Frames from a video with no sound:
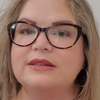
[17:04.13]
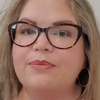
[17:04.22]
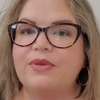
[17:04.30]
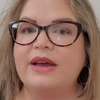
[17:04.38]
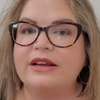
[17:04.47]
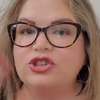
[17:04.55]

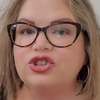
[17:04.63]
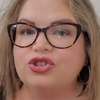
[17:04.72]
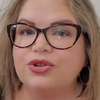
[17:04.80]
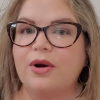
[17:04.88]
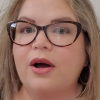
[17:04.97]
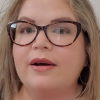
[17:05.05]
something as
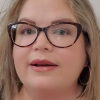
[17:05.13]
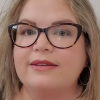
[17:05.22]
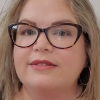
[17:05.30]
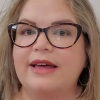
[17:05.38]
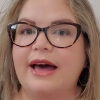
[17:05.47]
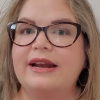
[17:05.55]
strong
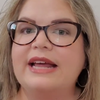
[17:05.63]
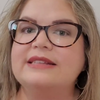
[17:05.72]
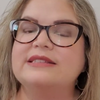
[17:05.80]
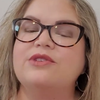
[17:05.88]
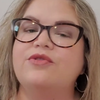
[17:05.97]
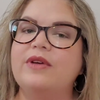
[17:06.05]
as that
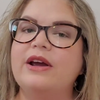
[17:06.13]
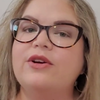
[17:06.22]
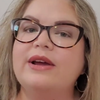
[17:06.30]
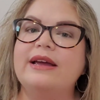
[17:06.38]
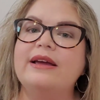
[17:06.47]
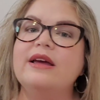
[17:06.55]
it's a
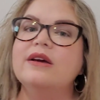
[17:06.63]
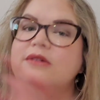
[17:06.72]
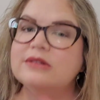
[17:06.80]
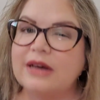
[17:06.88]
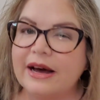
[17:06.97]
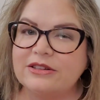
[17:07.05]
very
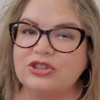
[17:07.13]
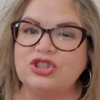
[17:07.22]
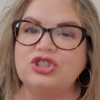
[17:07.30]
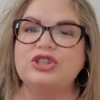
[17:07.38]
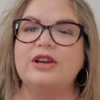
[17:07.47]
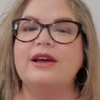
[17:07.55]

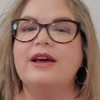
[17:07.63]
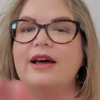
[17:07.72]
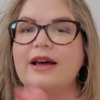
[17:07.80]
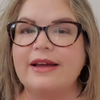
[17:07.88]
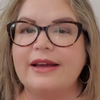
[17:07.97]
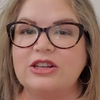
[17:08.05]
touch
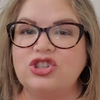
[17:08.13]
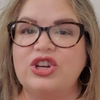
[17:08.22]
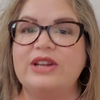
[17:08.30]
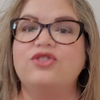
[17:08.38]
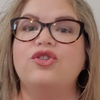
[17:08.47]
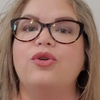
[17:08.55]

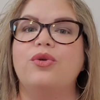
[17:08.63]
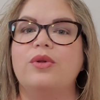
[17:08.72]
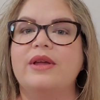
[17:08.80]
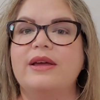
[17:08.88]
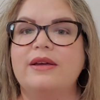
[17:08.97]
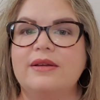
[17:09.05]

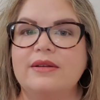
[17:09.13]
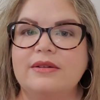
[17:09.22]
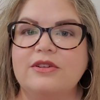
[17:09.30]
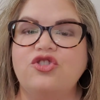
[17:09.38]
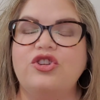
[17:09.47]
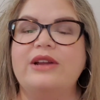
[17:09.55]
gentle
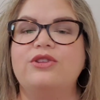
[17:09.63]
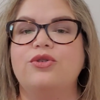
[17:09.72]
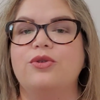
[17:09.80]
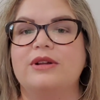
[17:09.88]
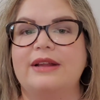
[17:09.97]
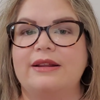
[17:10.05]

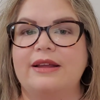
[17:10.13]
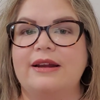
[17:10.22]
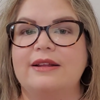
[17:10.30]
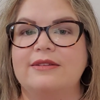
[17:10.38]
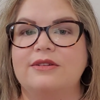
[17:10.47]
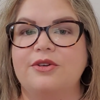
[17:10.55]
gentle
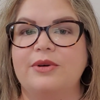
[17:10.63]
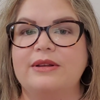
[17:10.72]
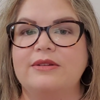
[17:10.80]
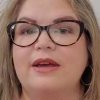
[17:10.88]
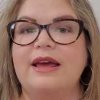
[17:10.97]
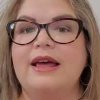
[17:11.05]
cleanliness to
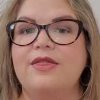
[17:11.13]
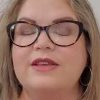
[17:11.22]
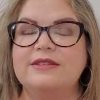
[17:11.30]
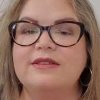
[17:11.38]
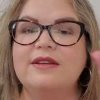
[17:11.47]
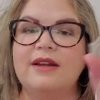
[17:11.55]
it
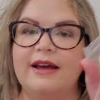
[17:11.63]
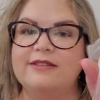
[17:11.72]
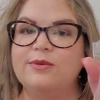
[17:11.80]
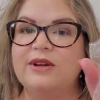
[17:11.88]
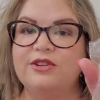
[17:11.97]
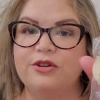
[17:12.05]
this is a
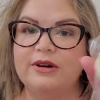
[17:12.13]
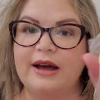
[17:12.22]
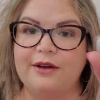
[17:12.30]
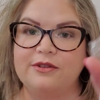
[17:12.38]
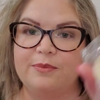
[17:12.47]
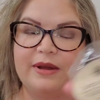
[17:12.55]
nice one it's her
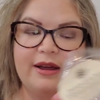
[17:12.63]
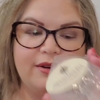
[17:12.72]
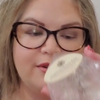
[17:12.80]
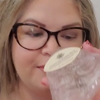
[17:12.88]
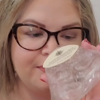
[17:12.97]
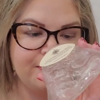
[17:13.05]
house
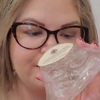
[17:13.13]
blend